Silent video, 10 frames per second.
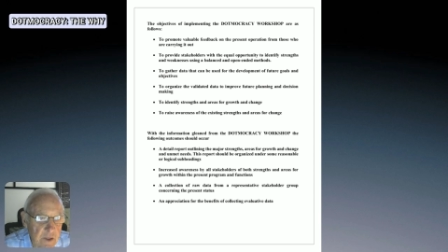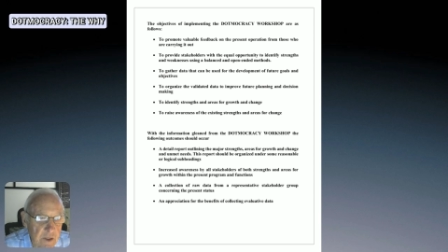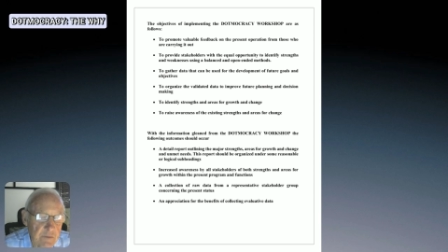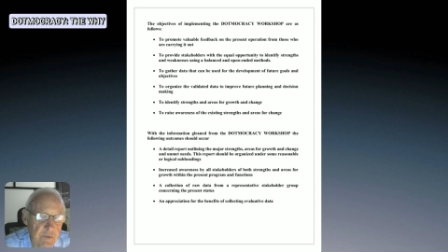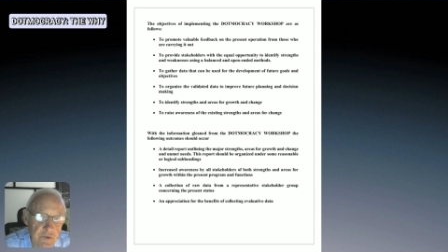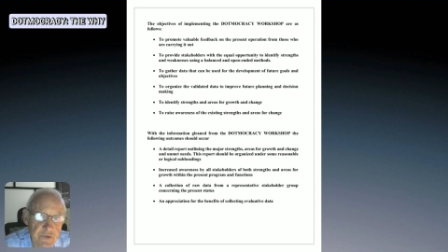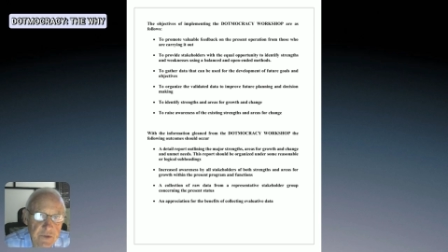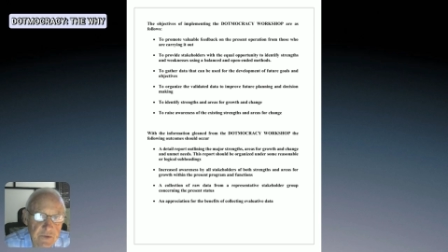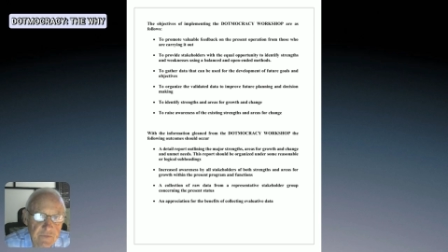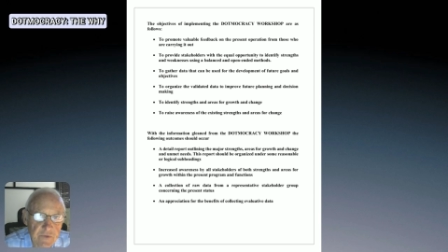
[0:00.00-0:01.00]
and most
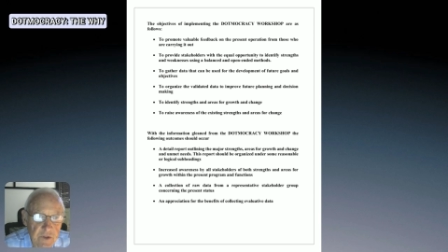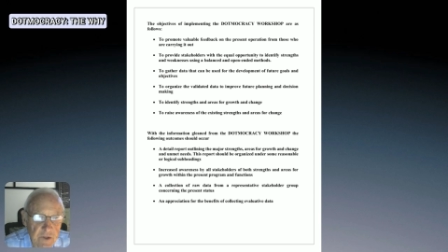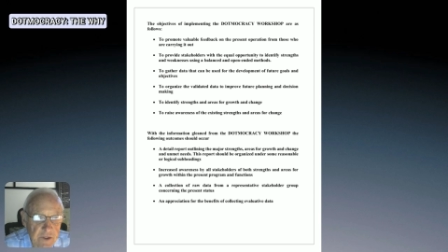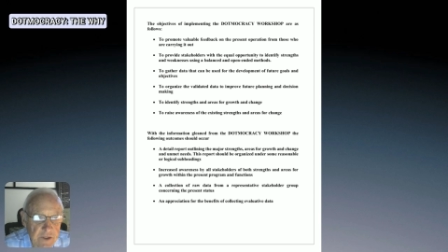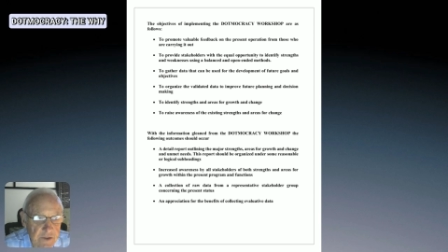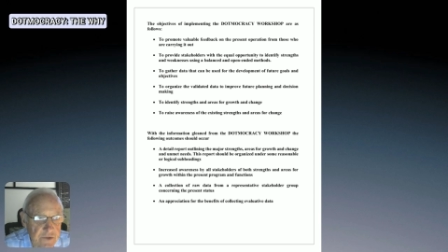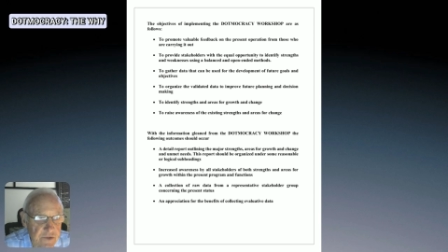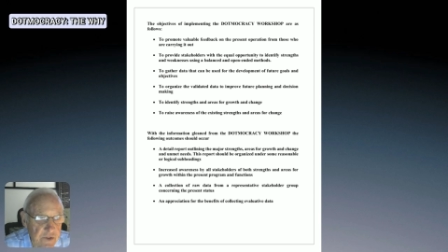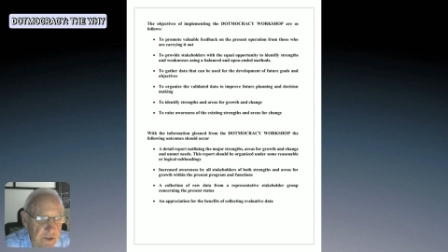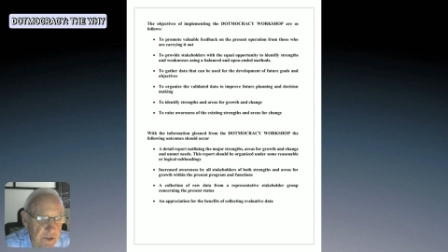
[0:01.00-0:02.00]
of the audience
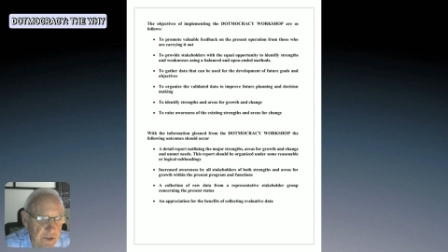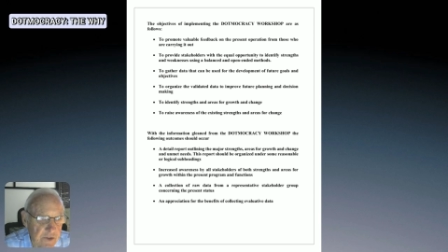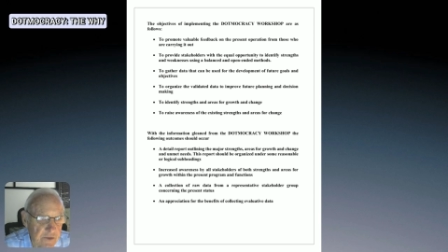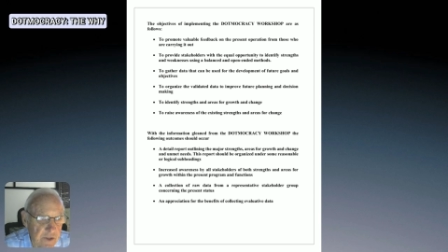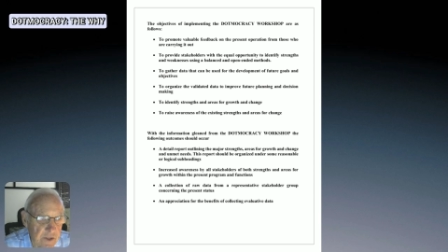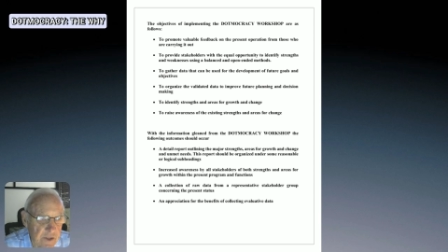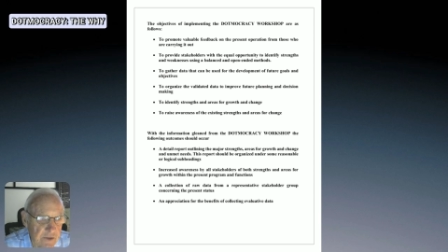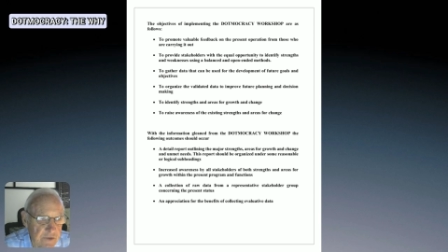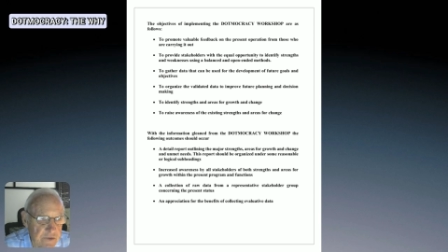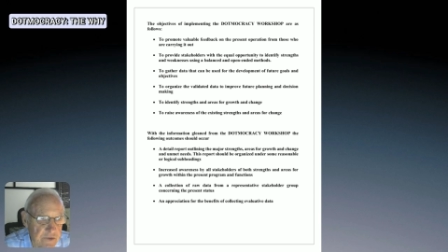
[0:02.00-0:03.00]
sitting on their
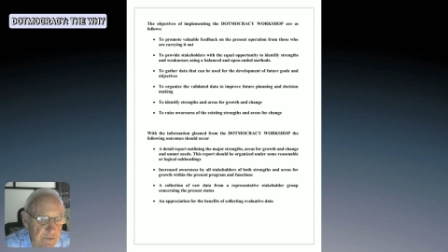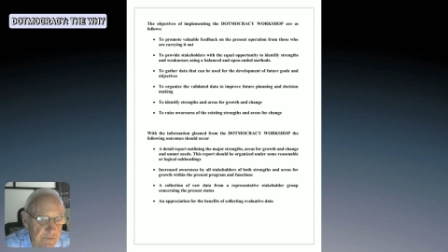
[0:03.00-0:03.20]
hands.